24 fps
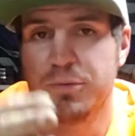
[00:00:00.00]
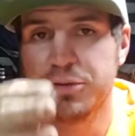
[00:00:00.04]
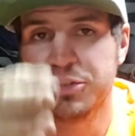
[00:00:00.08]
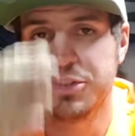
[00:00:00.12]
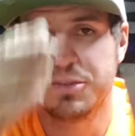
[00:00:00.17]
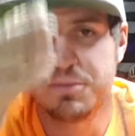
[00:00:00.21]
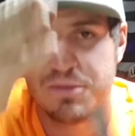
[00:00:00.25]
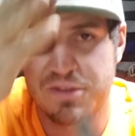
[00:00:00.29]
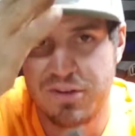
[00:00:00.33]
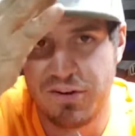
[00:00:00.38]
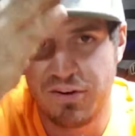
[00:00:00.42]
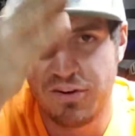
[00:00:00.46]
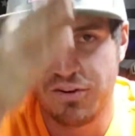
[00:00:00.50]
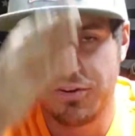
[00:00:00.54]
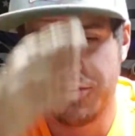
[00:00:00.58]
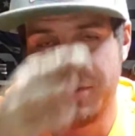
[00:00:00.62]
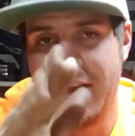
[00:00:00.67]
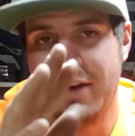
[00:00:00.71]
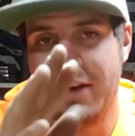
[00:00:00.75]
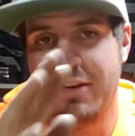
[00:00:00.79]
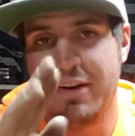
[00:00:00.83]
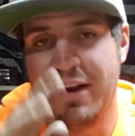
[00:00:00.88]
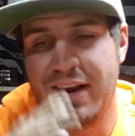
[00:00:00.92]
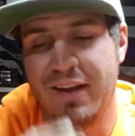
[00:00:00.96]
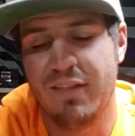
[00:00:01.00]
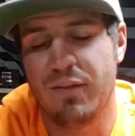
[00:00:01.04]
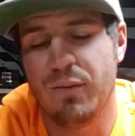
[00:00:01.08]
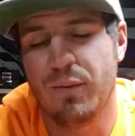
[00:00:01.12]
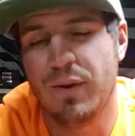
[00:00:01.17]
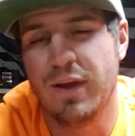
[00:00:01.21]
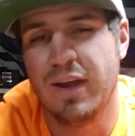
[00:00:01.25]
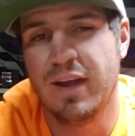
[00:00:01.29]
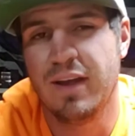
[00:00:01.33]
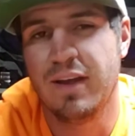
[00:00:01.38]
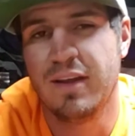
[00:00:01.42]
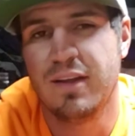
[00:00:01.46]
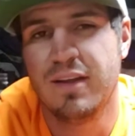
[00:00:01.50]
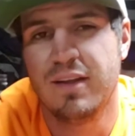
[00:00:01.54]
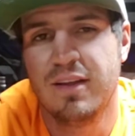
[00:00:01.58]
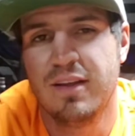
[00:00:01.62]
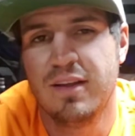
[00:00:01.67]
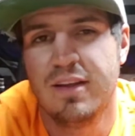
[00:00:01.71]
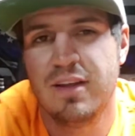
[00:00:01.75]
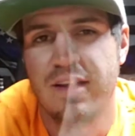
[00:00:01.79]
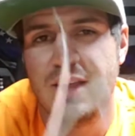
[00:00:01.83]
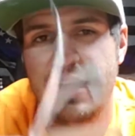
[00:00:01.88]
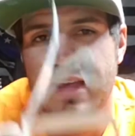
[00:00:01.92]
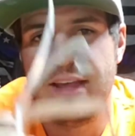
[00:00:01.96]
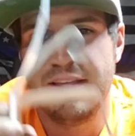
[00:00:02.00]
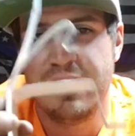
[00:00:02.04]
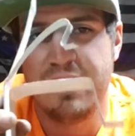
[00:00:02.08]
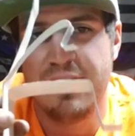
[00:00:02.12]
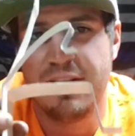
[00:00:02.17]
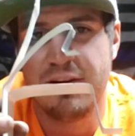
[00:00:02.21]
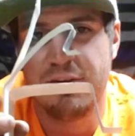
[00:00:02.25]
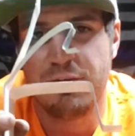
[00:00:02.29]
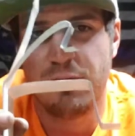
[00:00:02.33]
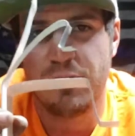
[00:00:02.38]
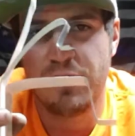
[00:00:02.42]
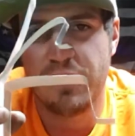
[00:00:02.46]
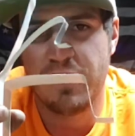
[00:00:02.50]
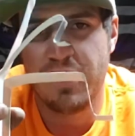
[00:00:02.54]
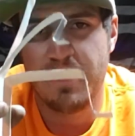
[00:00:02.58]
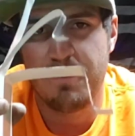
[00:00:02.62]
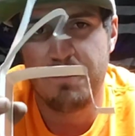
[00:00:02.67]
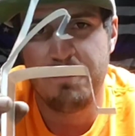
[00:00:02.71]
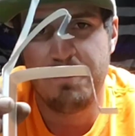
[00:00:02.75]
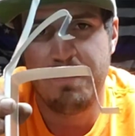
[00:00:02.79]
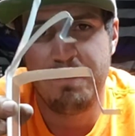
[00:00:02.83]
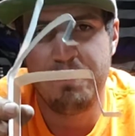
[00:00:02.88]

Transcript: push the material down out of the way. Therefore, you're not